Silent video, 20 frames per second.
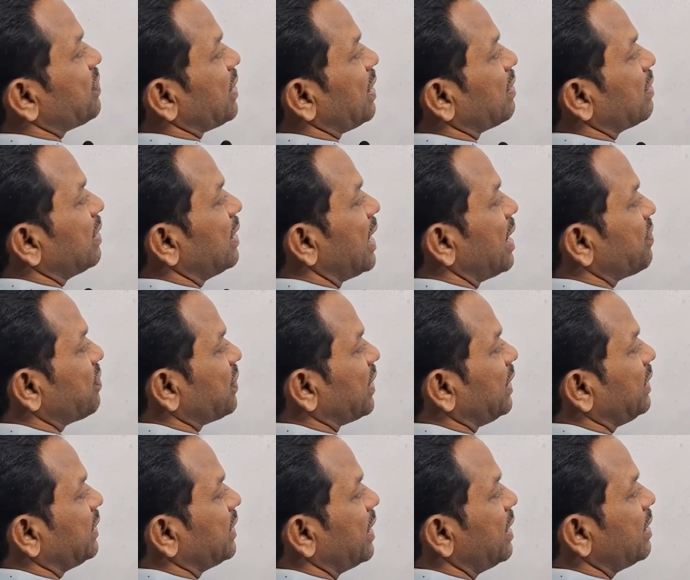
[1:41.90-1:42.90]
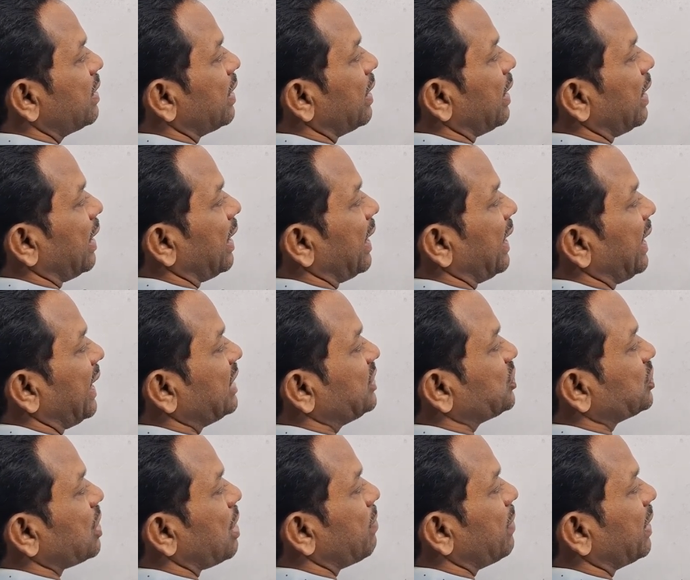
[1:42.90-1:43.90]
circle has center
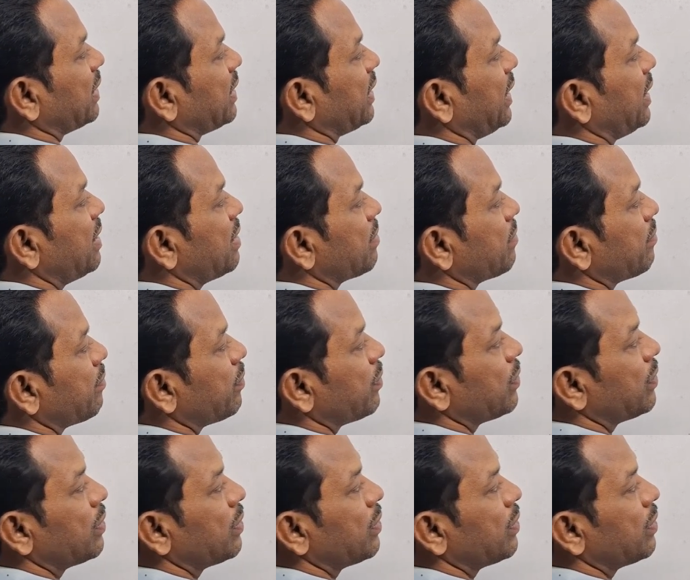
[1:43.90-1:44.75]
h, k